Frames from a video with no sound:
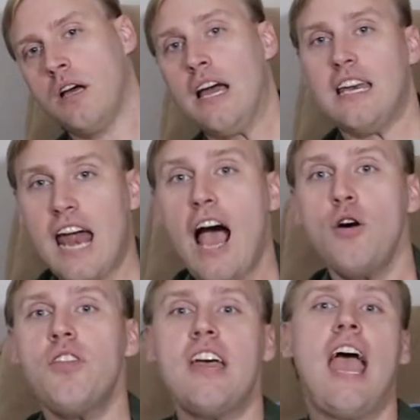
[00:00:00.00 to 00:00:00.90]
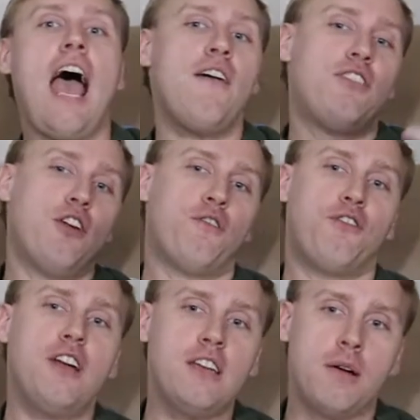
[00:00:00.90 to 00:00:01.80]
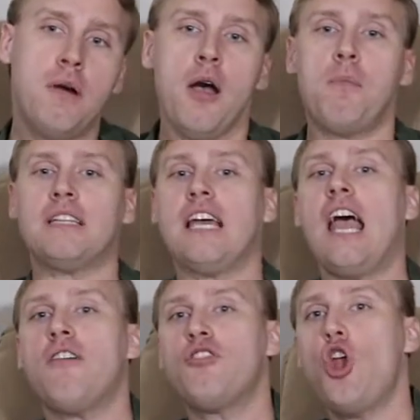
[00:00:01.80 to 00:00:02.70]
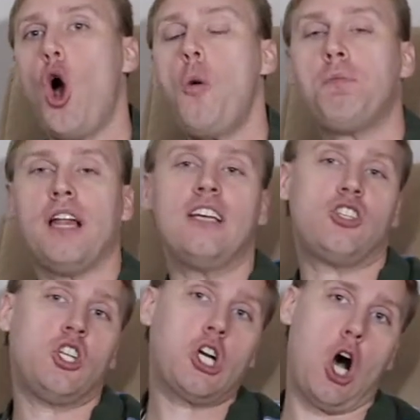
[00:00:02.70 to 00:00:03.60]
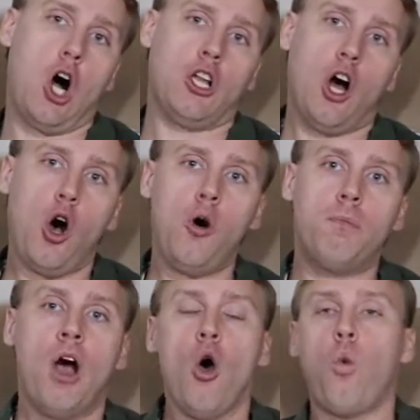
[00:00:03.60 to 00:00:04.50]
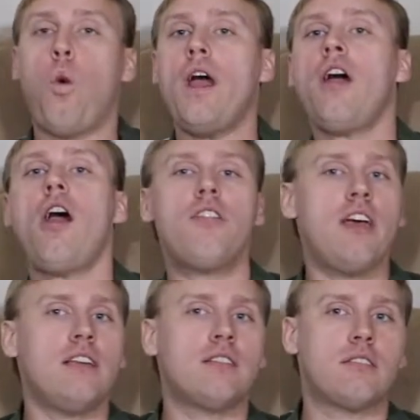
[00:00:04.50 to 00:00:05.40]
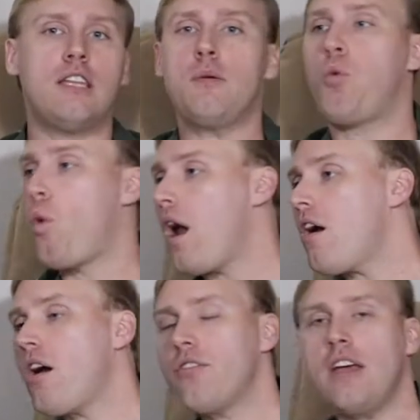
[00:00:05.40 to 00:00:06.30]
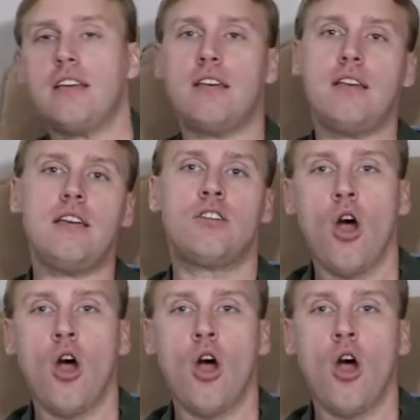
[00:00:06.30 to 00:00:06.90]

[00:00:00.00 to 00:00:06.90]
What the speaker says: Now they have their freedom, but they have no place to call home. Where are they to sleep? Where are they to eat?